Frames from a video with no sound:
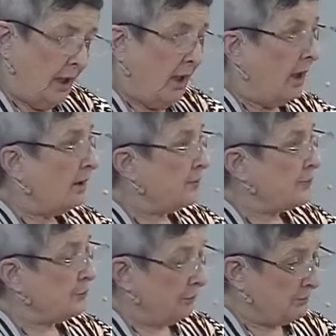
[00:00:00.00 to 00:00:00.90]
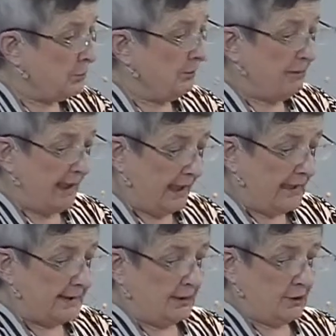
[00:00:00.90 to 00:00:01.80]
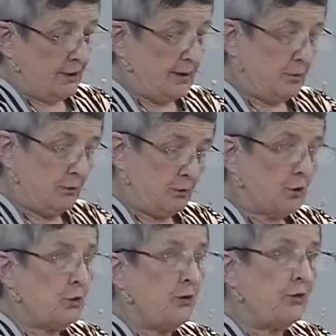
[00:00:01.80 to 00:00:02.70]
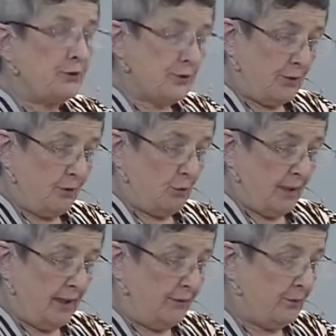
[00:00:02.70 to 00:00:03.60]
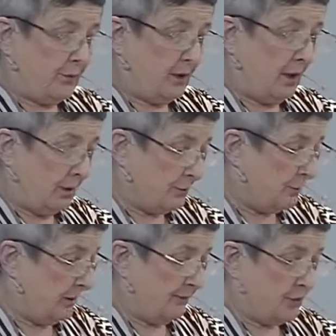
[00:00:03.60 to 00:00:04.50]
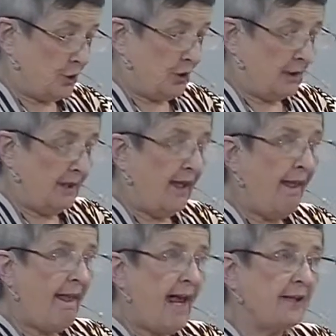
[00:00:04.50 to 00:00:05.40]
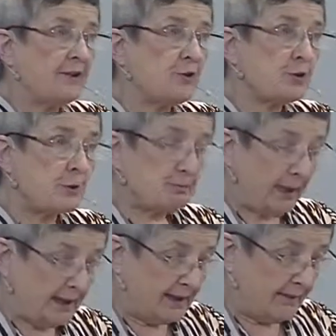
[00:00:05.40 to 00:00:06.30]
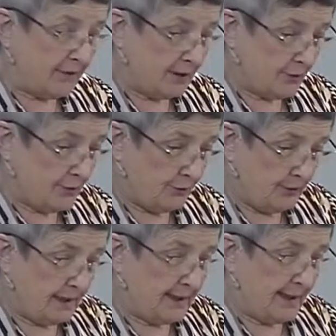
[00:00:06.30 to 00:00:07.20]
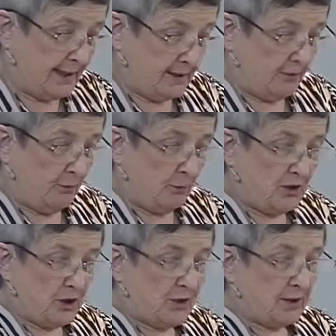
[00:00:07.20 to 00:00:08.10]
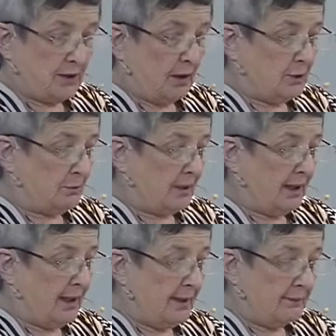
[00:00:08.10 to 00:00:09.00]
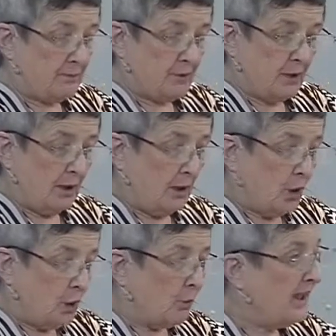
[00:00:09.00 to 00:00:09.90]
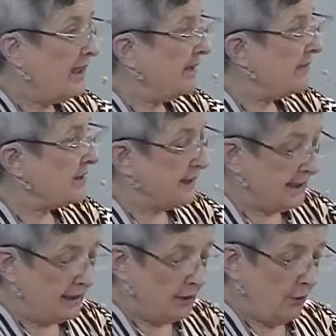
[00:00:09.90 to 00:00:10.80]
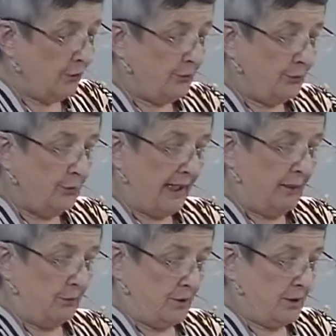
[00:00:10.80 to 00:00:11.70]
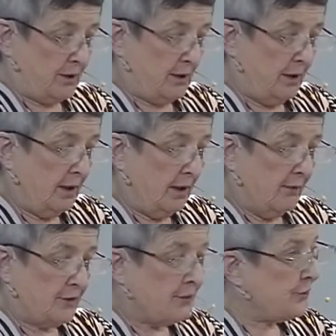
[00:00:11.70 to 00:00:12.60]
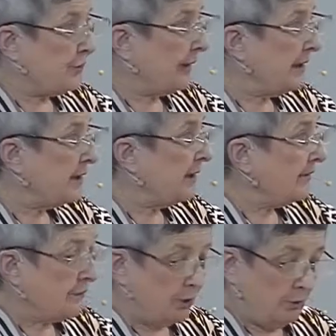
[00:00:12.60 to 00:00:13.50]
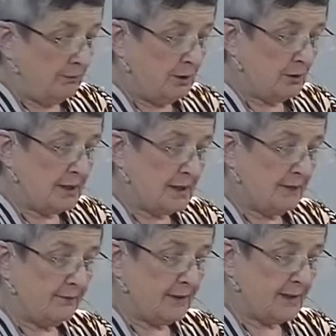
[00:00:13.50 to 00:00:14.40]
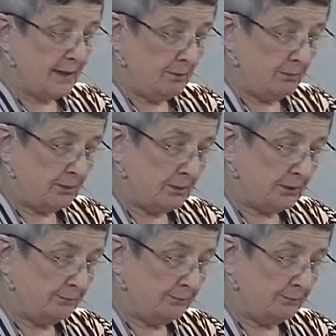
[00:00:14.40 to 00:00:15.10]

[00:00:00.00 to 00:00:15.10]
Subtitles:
Our scriptural passage is about 2/3 of the way through the Gospel of John, and in spite of the uncertain dates from which this gospel comes, we have seen throughout the strength of the community of disciples.